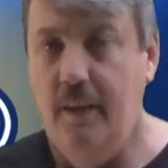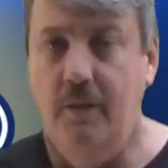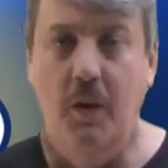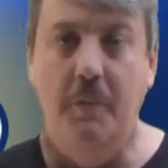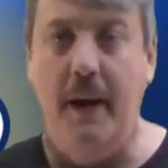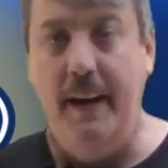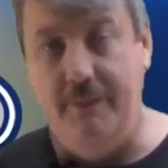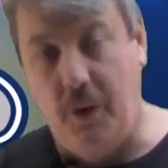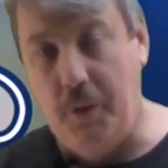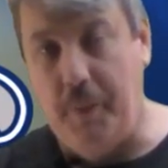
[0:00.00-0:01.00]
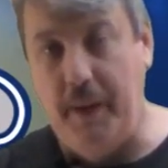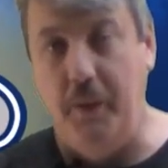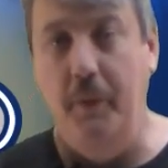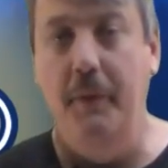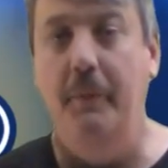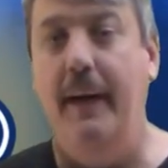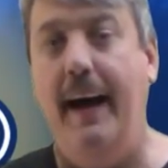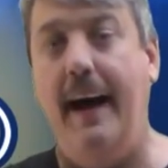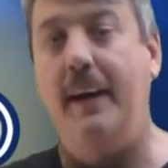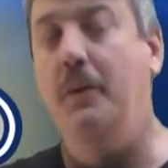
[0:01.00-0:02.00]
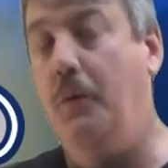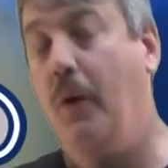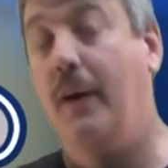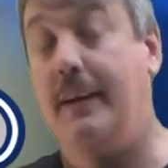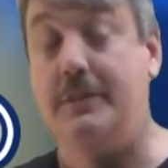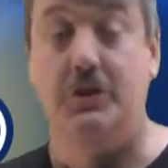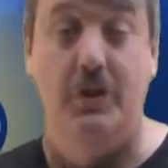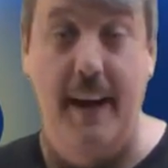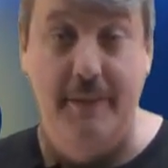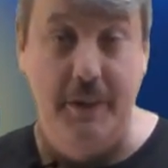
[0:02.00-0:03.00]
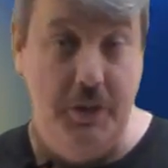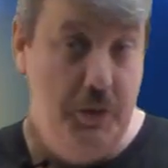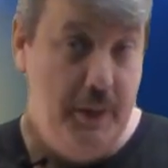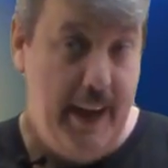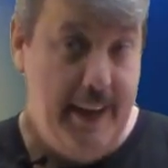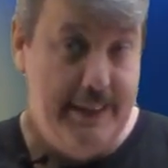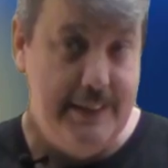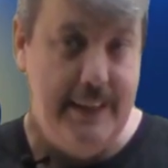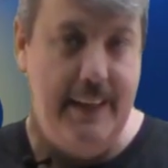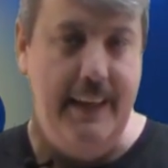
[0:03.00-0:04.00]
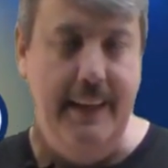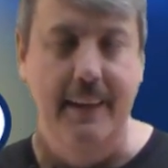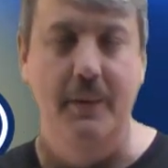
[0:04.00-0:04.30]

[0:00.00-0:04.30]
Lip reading: For my 4th pick of the week, we got New Orleans traveling to Kansas City.